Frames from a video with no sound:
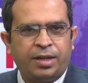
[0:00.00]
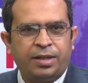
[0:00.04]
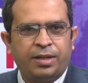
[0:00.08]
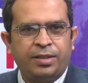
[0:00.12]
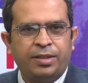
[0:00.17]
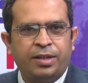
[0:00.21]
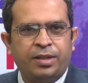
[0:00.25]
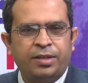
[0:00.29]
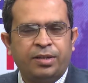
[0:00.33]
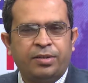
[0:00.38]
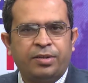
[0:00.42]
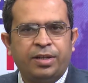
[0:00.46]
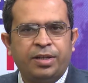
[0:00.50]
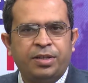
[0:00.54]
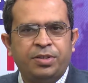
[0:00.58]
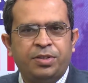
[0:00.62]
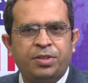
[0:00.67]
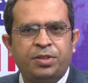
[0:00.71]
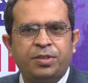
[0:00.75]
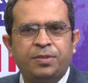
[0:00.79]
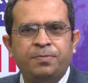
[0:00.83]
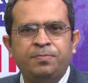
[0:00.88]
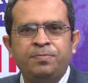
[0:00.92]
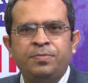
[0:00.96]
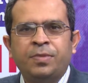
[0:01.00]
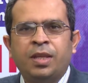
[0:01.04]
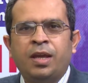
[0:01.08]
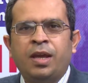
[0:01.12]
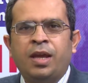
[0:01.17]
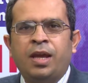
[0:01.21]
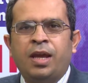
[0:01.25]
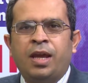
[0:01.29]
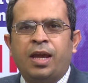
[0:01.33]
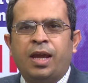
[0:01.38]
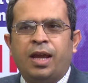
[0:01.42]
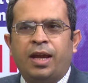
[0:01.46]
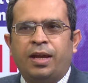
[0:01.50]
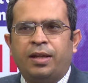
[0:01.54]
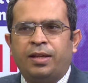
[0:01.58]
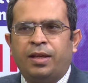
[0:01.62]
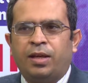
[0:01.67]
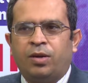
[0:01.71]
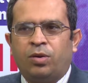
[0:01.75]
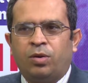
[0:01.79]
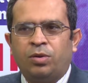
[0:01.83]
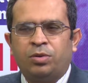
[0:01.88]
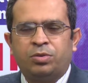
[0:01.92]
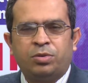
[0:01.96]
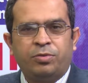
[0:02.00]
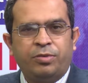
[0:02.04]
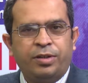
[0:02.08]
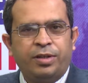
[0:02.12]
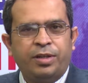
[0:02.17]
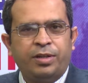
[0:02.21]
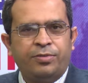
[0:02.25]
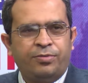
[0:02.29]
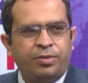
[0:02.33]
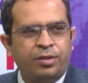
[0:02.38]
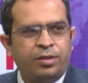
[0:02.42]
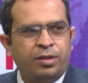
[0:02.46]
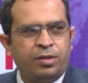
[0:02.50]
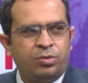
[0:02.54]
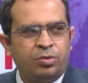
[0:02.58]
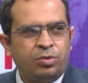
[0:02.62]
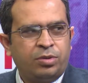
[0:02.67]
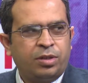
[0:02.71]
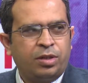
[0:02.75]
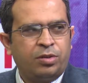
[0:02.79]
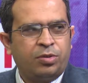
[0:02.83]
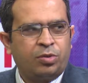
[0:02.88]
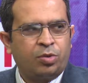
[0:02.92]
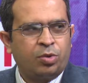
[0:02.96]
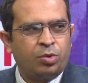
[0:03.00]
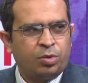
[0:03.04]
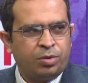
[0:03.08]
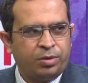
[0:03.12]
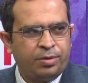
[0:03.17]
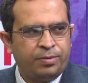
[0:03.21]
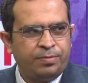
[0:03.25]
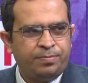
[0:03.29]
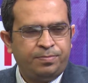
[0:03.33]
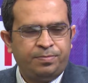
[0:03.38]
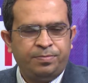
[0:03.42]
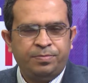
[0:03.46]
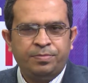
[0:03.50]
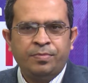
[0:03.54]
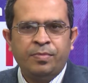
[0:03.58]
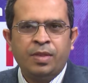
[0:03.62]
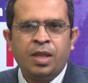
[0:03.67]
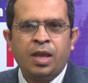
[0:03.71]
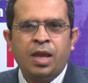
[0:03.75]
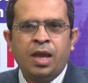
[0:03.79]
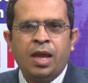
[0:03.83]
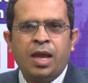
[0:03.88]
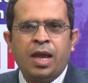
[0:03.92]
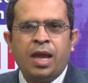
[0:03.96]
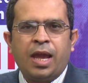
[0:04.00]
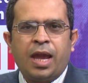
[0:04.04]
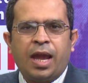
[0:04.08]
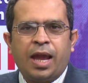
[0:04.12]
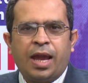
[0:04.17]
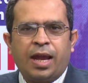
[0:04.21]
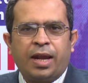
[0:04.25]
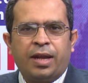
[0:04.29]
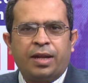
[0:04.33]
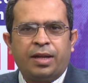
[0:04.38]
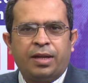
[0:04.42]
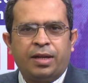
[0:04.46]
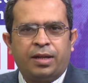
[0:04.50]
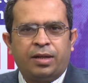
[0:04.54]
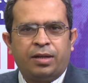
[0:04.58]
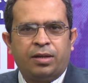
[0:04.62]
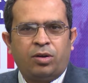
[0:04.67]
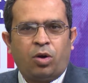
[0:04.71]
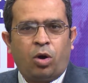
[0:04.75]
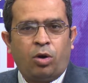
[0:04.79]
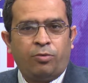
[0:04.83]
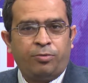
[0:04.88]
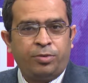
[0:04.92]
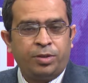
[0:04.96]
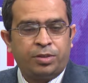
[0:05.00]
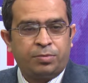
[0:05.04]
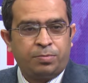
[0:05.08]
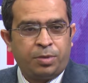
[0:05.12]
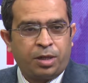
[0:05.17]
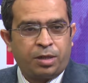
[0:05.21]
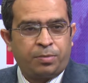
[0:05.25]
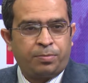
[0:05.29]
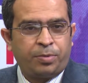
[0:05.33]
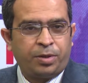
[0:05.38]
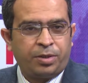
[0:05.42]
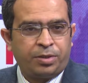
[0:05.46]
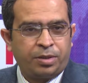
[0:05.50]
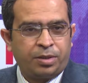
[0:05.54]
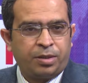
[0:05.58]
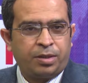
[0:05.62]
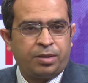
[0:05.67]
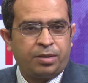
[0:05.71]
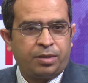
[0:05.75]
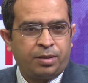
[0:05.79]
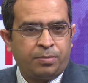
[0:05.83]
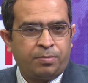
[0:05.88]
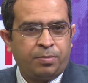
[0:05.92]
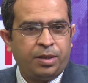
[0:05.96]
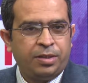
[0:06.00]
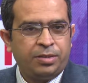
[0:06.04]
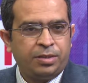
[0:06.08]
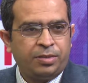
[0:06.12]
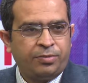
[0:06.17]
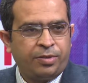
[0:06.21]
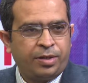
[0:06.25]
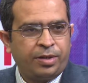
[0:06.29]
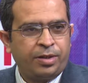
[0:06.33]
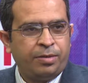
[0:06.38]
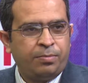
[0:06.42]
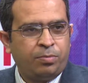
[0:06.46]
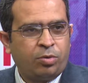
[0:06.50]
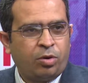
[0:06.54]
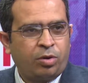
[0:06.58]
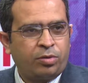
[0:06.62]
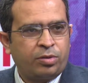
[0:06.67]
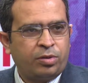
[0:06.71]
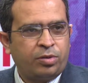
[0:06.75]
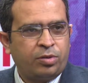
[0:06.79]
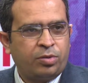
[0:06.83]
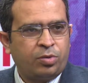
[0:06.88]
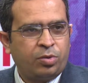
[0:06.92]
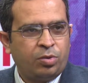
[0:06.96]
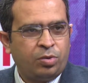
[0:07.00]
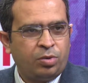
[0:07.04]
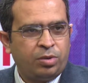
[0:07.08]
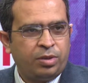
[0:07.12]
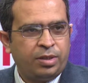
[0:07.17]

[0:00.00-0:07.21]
a younger age, and they are also very difficult to control. And office blood pressure plays a very important role